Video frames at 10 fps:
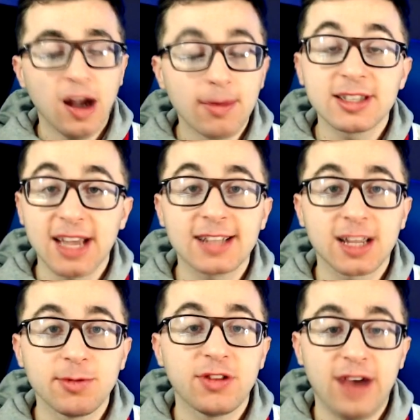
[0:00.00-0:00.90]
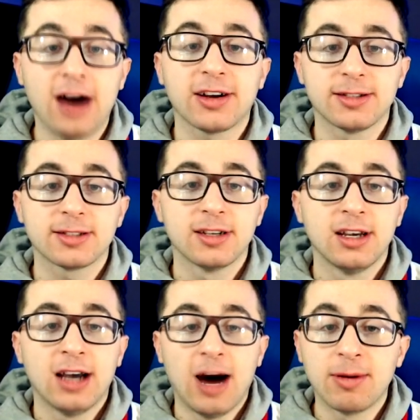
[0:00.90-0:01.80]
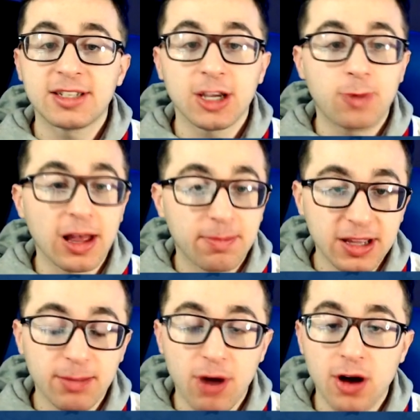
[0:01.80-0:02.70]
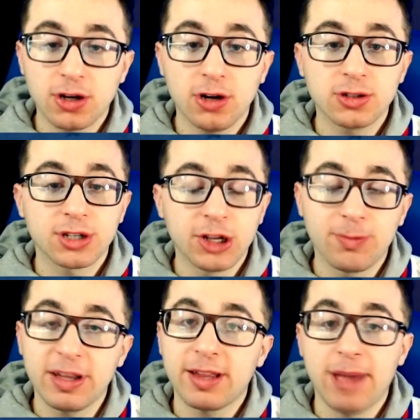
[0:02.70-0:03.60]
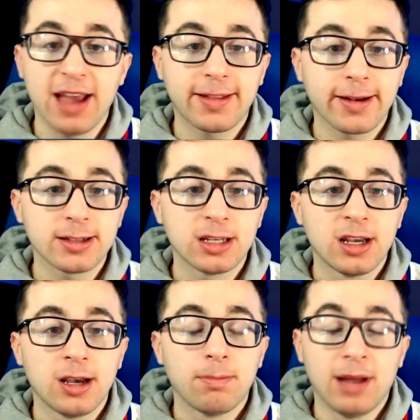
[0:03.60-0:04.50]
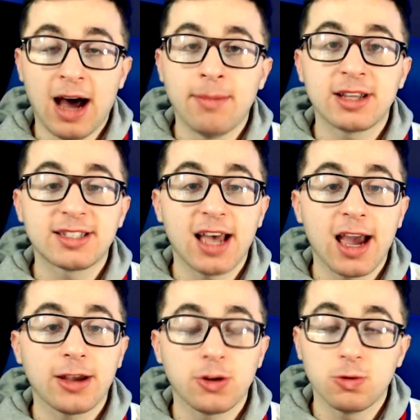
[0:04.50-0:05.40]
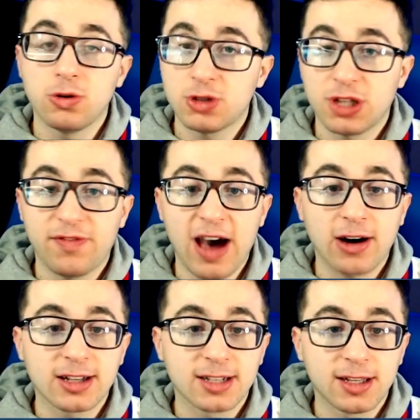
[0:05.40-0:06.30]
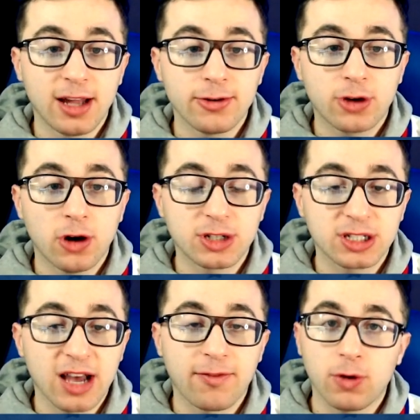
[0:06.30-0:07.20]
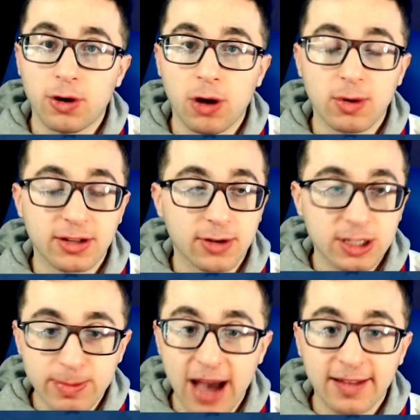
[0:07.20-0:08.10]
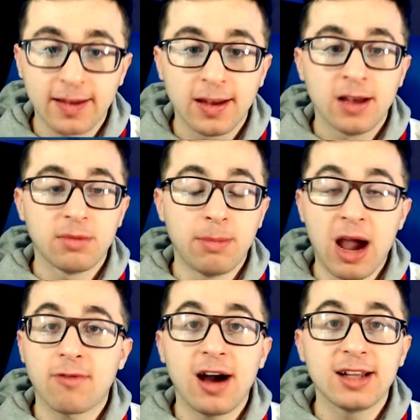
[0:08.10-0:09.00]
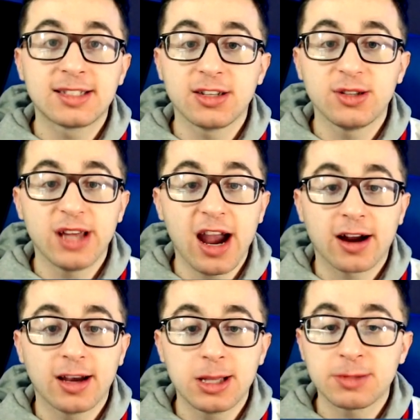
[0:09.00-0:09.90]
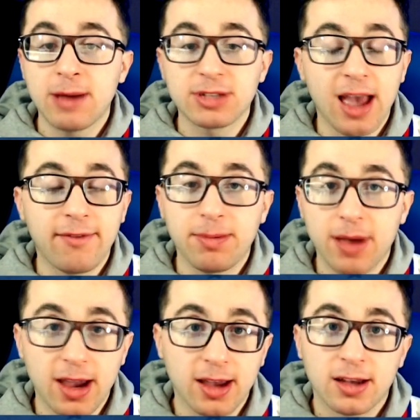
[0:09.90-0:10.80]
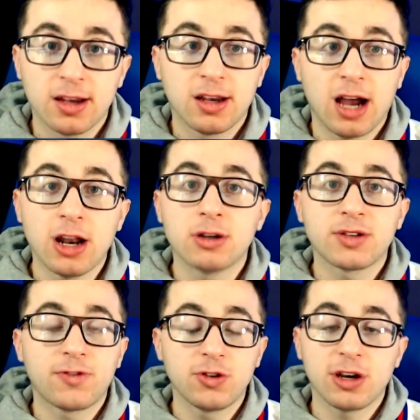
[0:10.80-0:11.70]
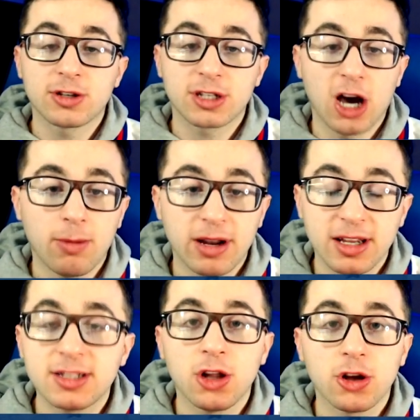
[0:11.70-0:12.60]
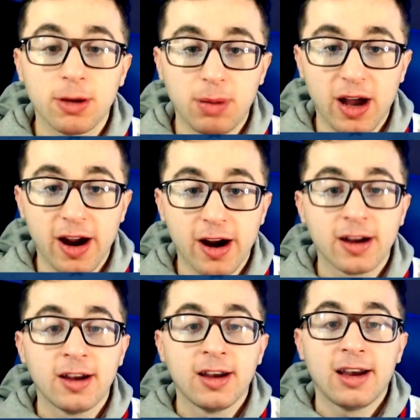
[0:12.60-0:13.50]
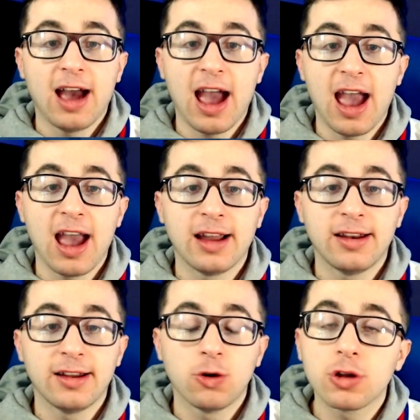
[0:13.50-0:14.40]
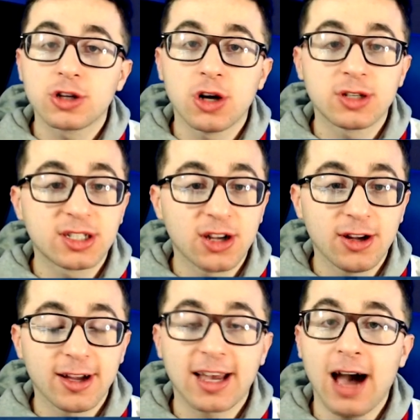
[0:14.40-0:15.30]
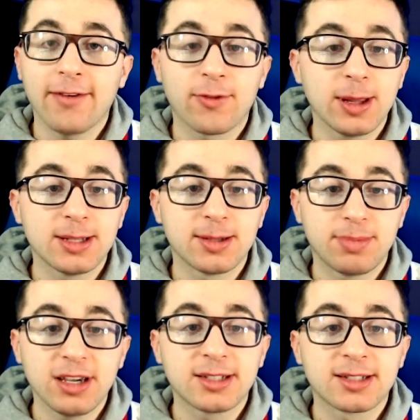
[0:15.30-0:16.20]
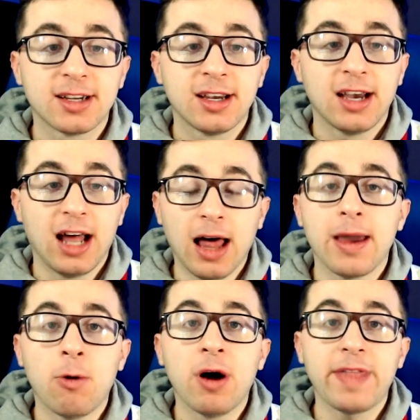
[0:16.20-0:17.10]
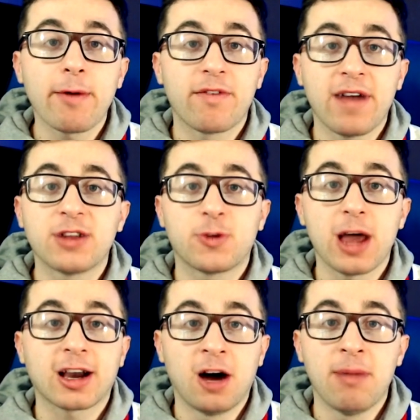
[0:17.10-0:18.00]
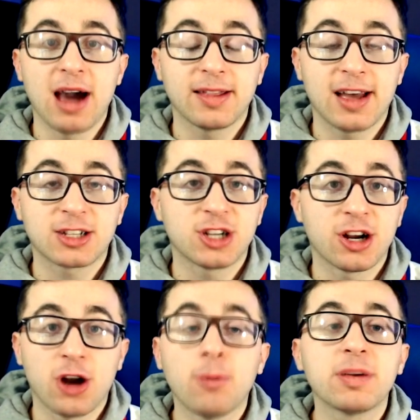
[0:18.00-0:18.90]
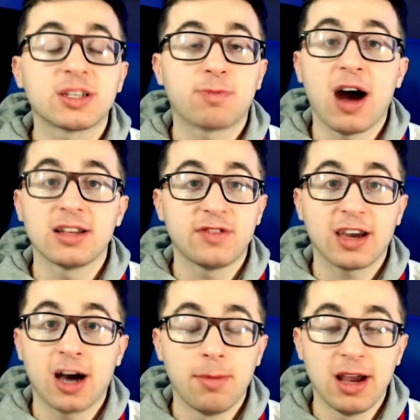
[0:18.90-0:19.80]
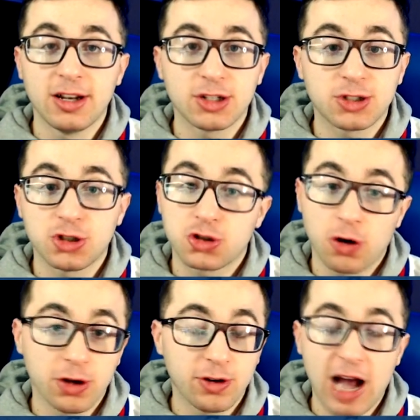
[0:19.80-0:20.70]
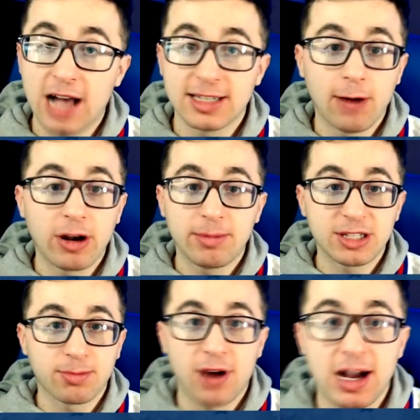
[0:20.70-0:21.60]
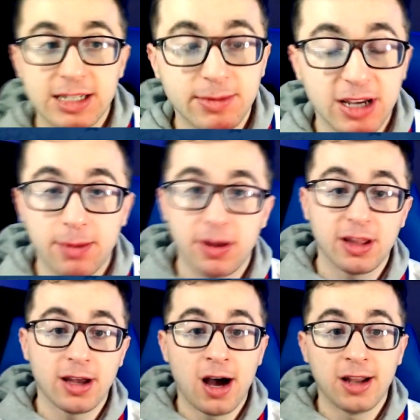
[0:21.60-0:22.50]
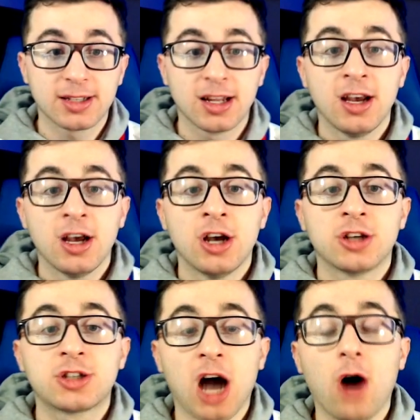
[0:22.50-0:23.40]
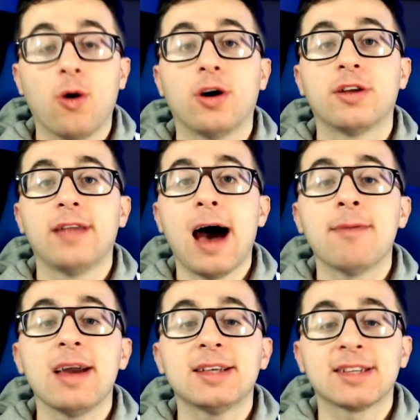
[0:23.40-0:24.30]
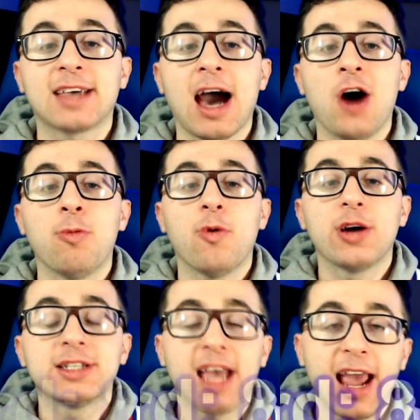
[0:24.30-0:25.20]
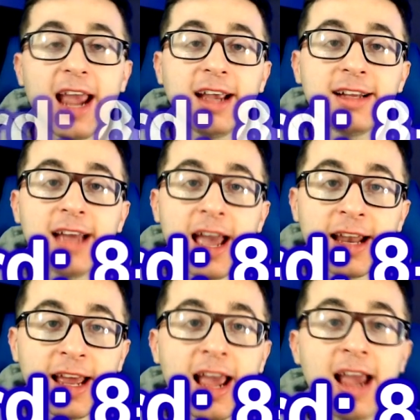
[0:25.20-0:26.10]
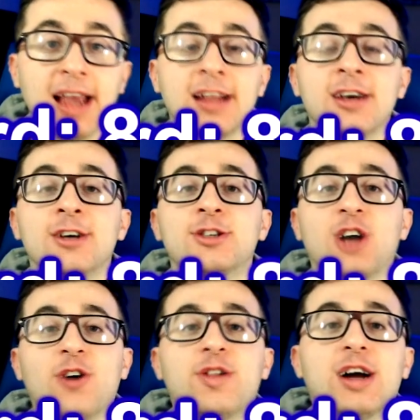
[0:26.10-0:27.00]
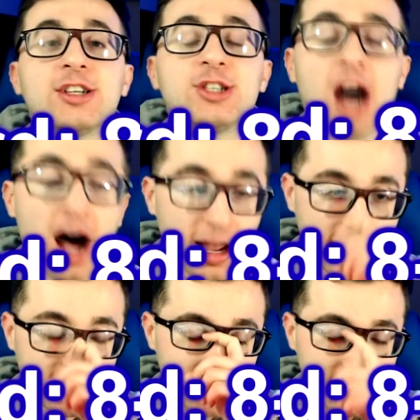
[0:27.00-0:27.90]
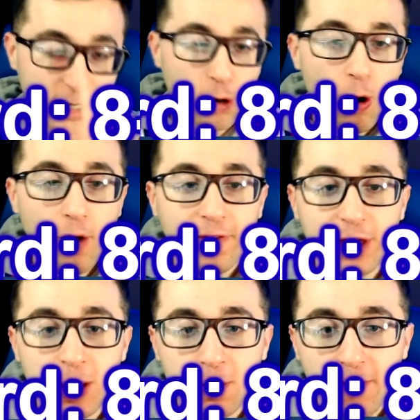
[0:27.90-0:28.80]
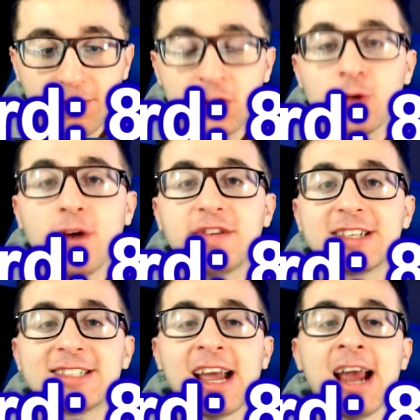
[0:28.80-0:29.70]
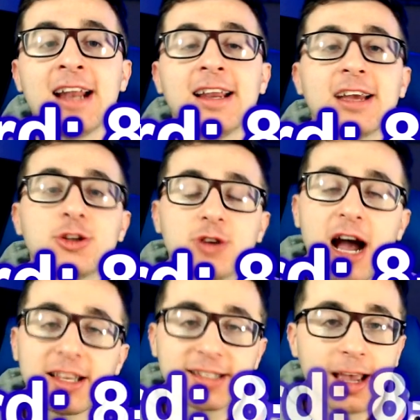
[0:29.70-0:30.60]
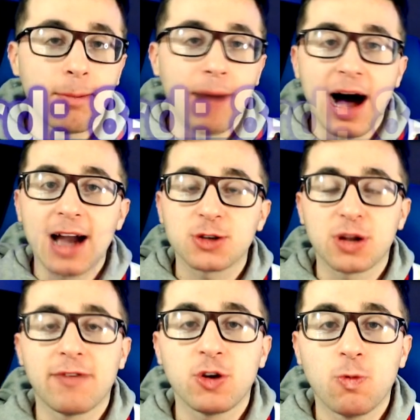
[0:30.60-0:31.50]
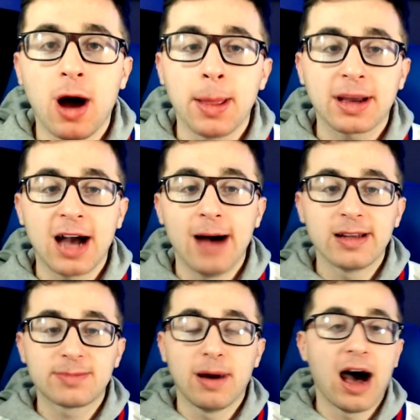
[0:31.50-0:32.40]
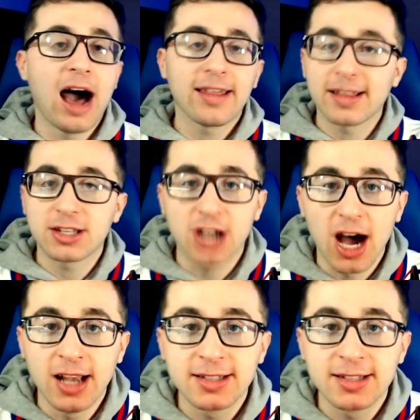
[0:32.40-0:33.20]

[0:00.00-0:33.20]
to say it's going to be the Falcons. I'm going to say you probably beat the Broncos and you beat the Panthers. But I'm going to say you lose to the Falcons under that new coaching staff. We don't know what to expect. But Matt Ryan's still there. And this man was an MVP. I know it was a few years ago, but he's still a good player. And Julio Jones is still there. Calvin Ridley's a beast. They want that revenge for that comeback next year. Don't be surprised if they come in and just destroy you guys. I wouldn't be surprised, to be completely honest. So that makes the Cowboys 8-8. So the Giants, let's go over the review of the standings. You guys can say I'm biased, whatever you want in the comments, but I think the Giants